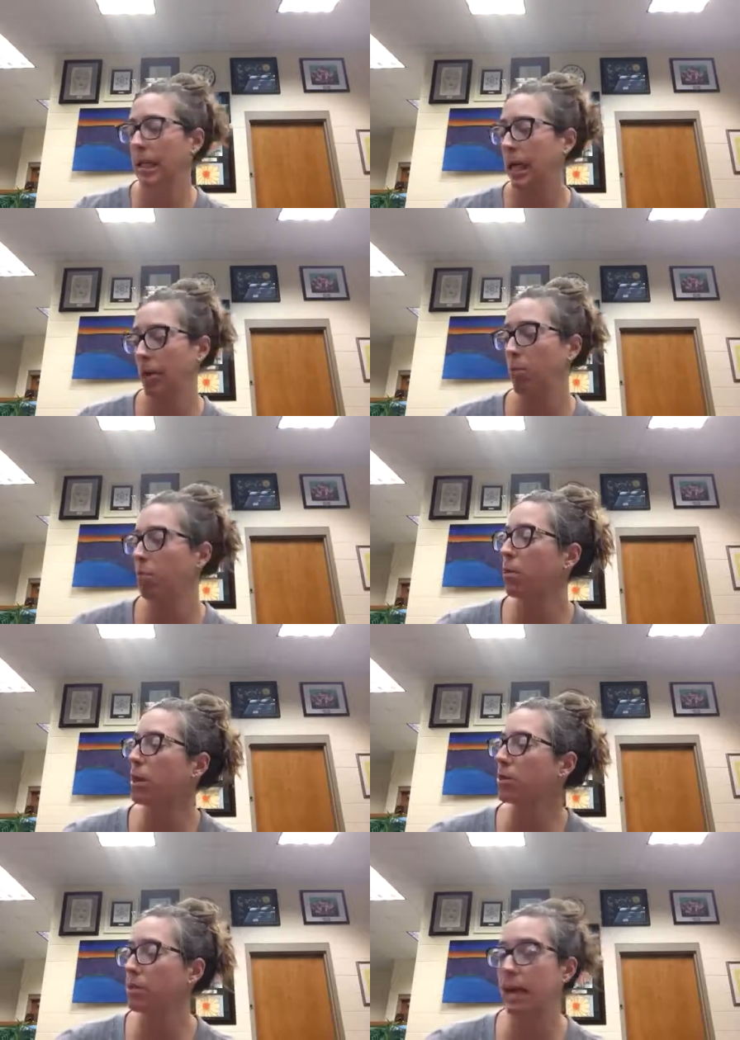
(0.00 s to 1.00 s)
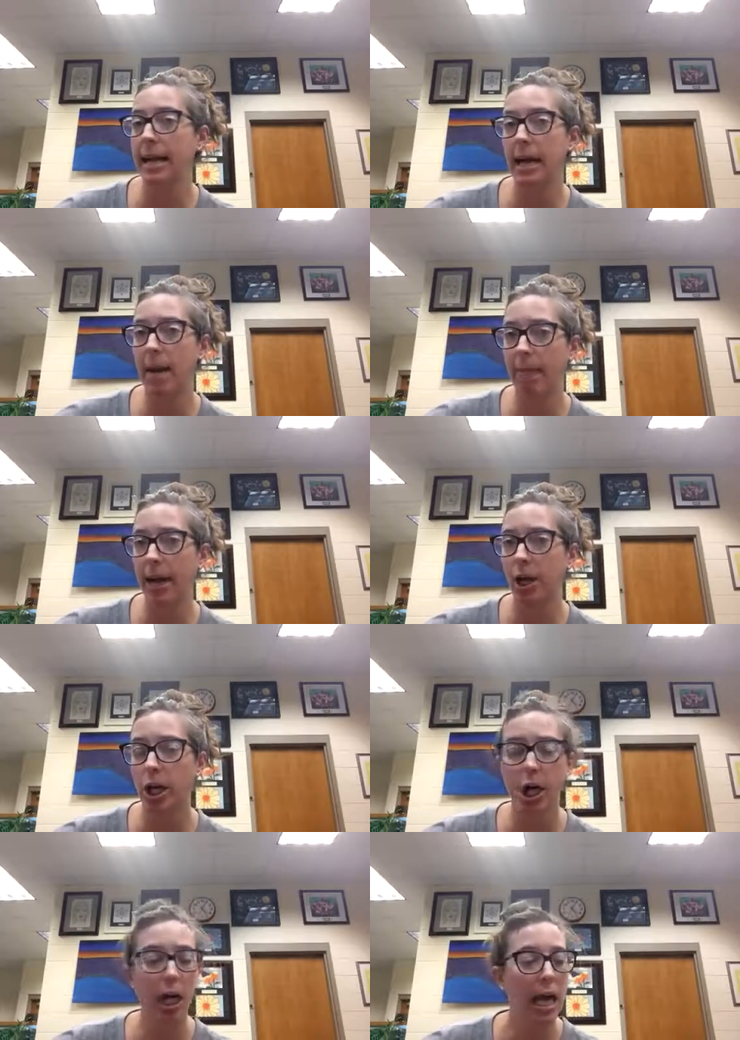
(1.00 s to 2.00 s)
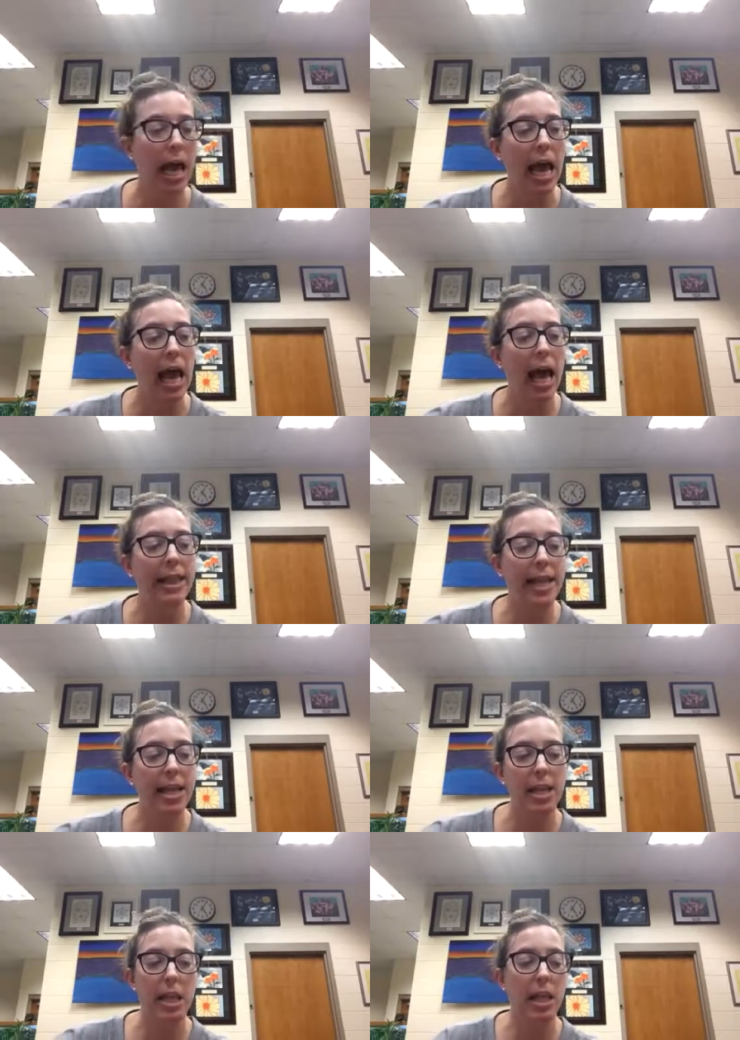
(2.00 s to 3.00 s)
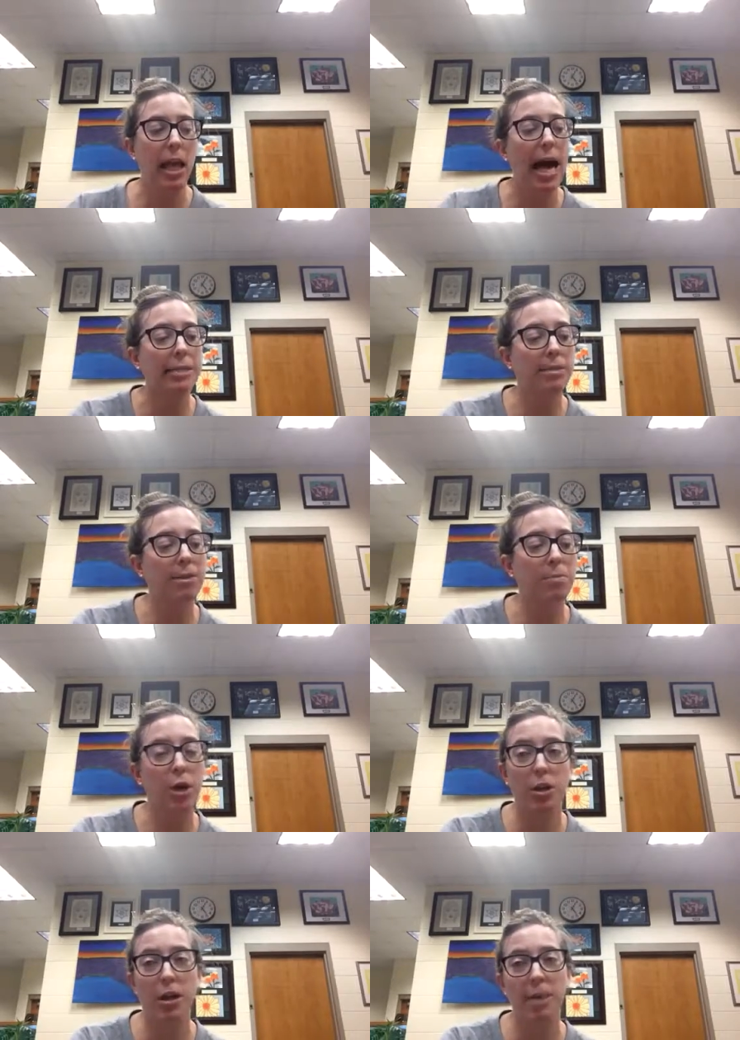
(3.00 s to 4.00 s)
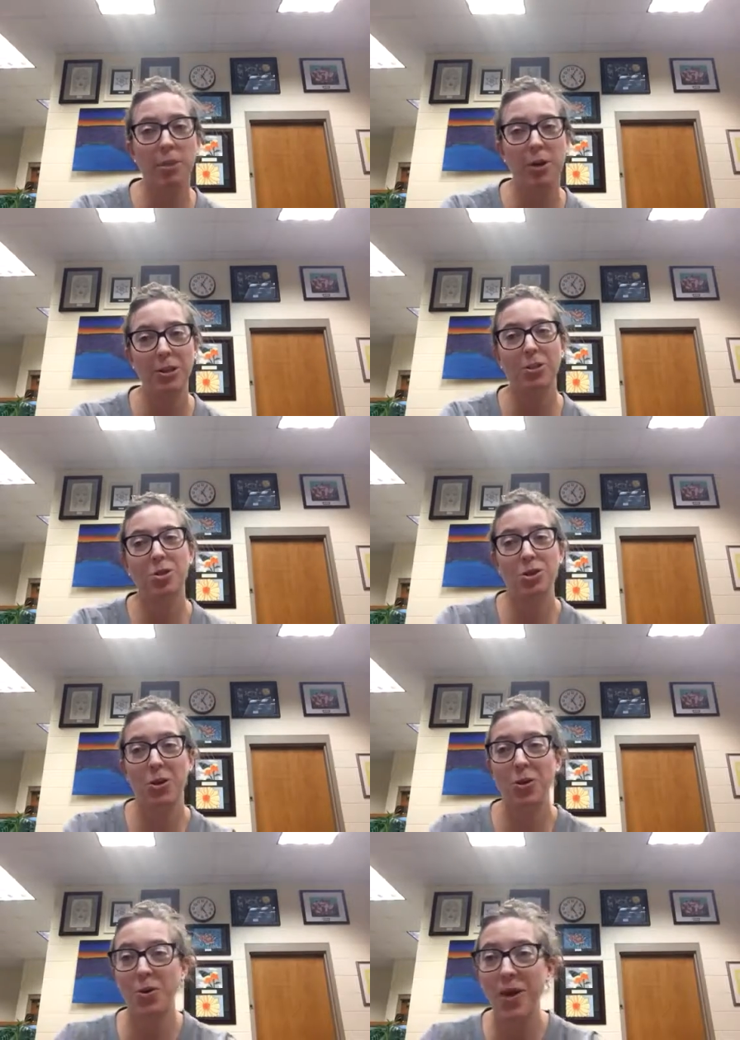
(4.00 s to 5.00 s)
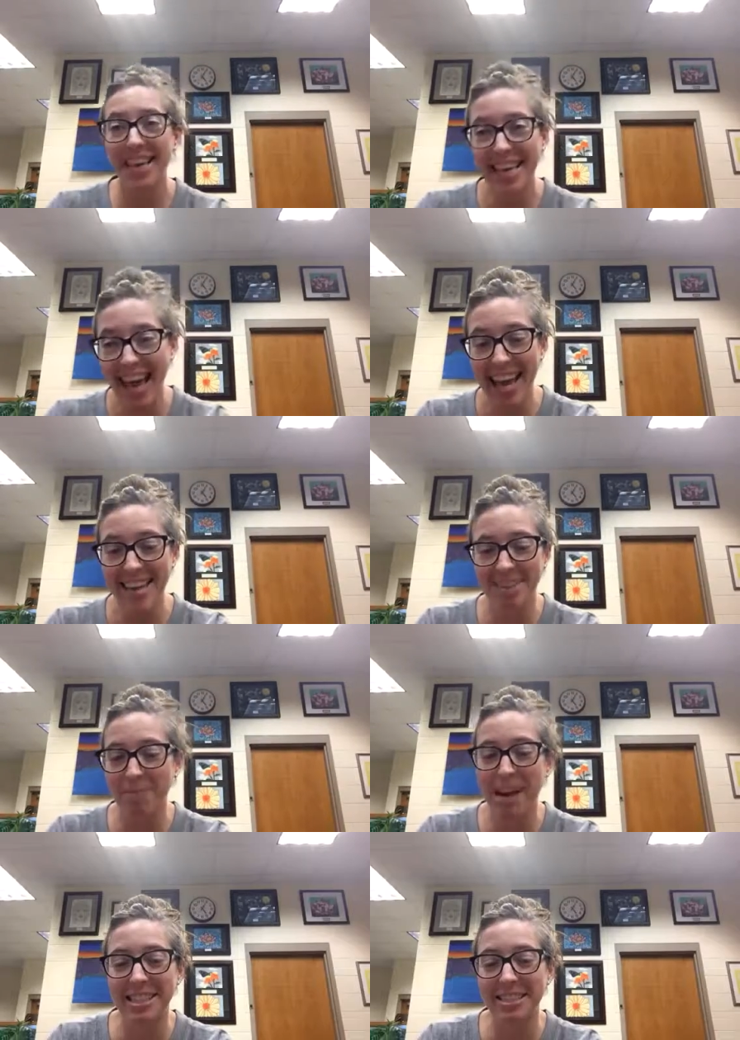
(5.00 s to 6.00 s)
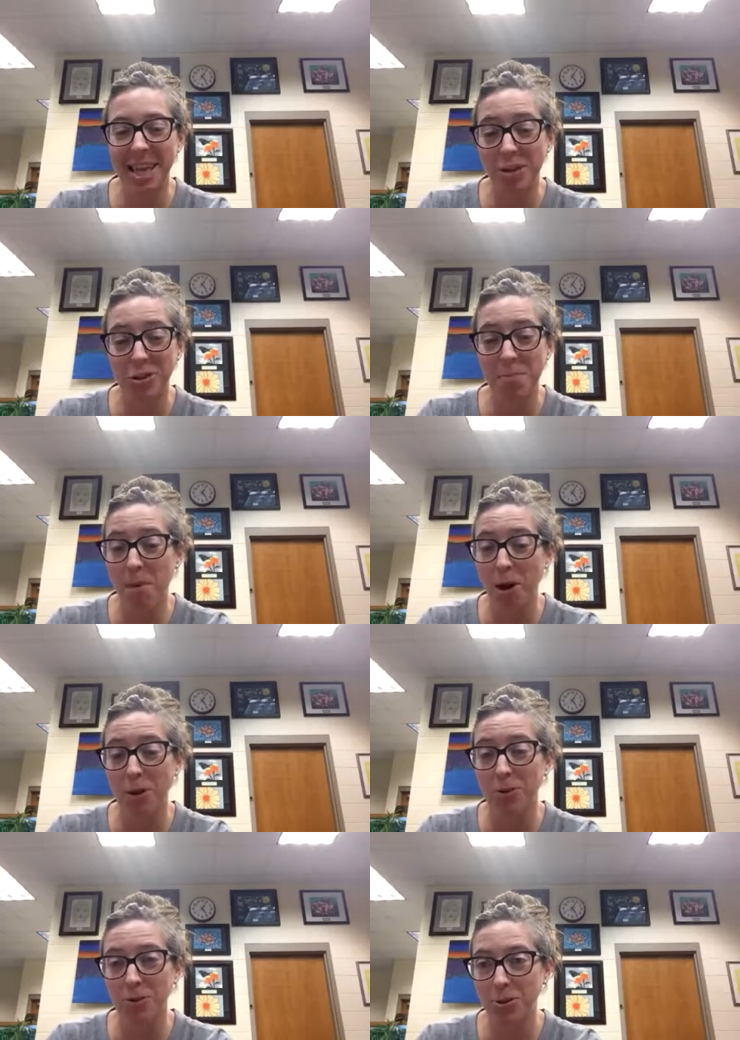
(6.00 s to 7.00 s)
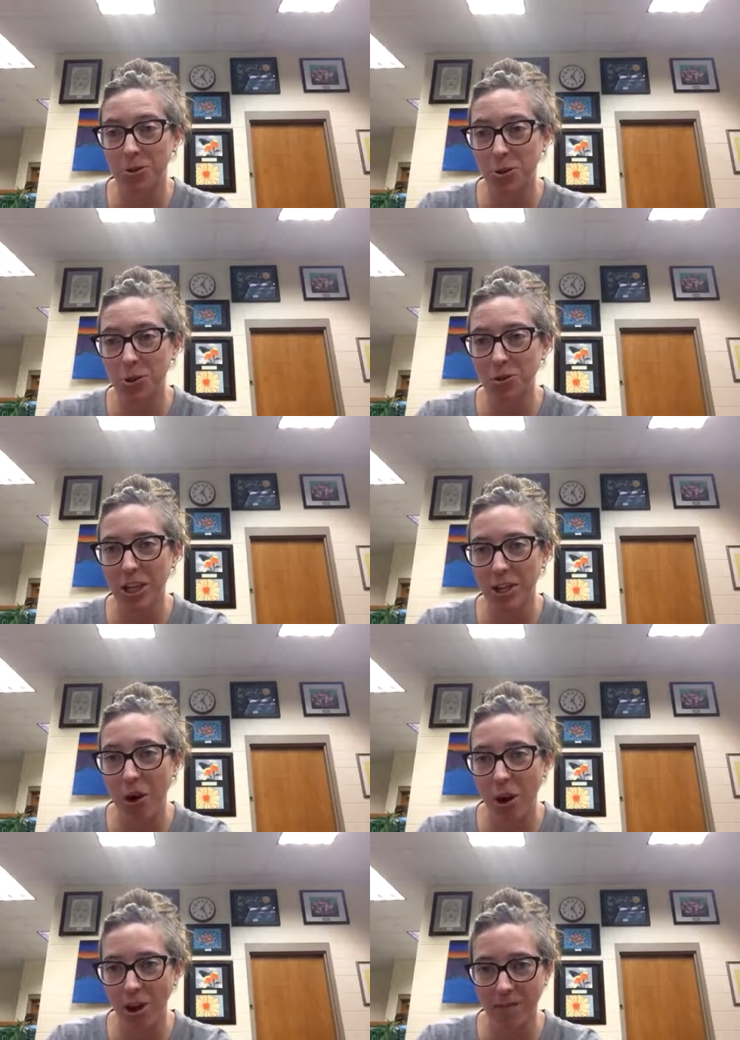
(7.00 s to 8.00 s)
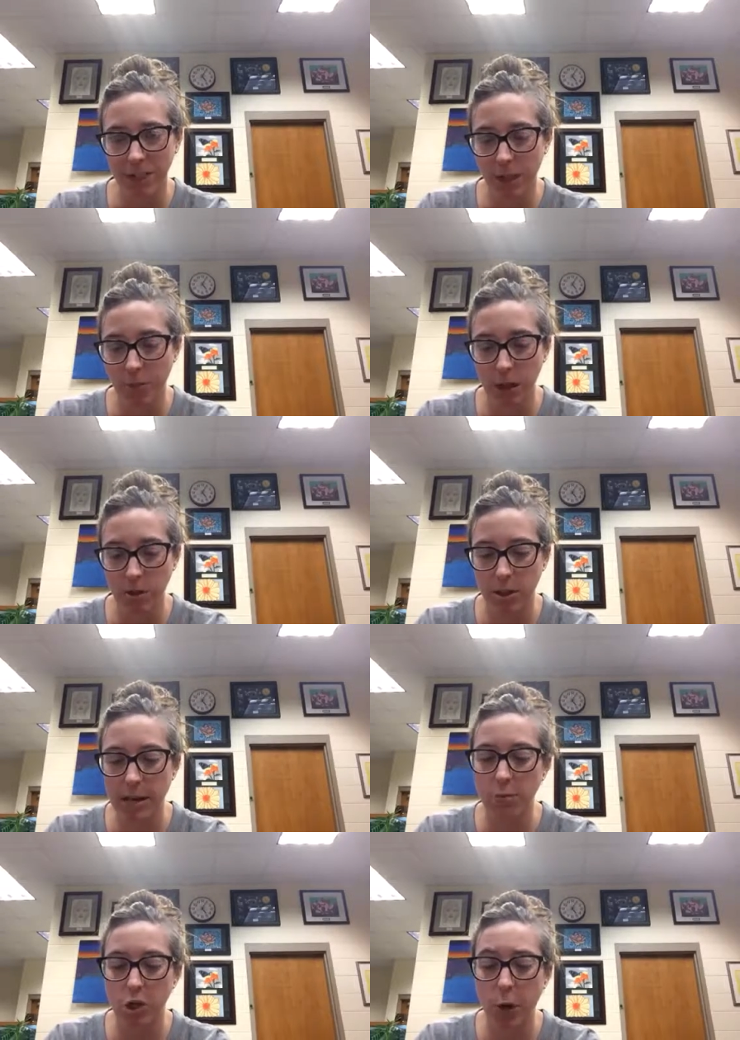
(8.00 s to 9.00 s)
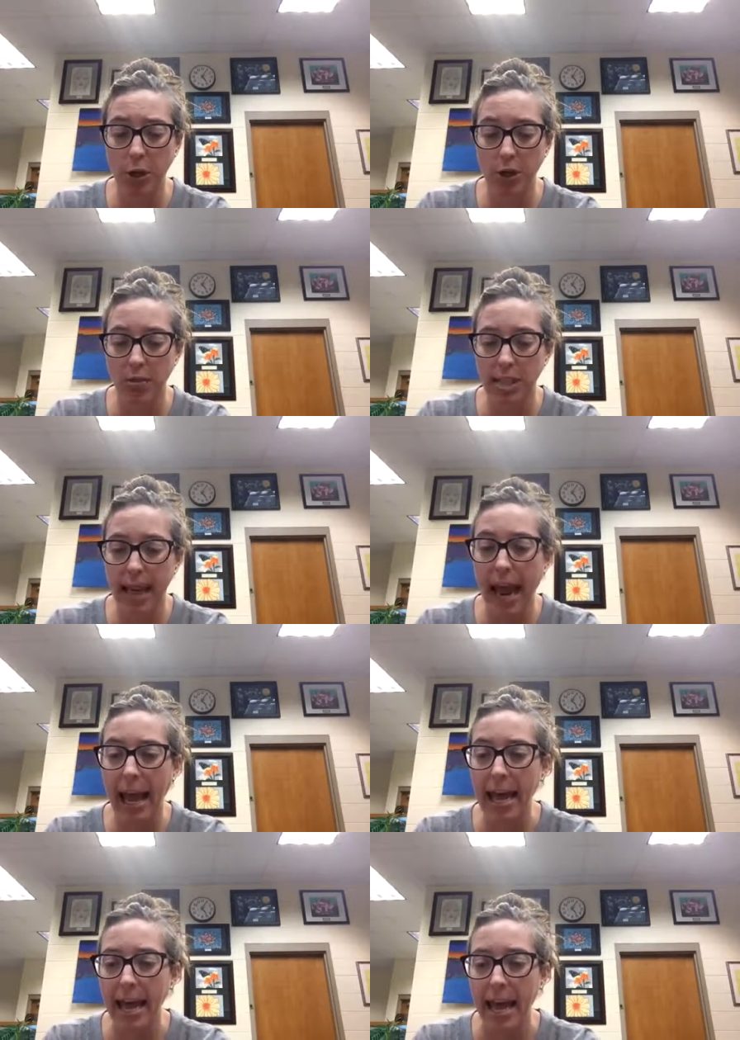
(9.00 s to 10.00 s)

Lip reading: animal books that I got by her. And then the last book that I'm going to show you again is by Sandra Markle. So she's written all of these books that I'm showing you today.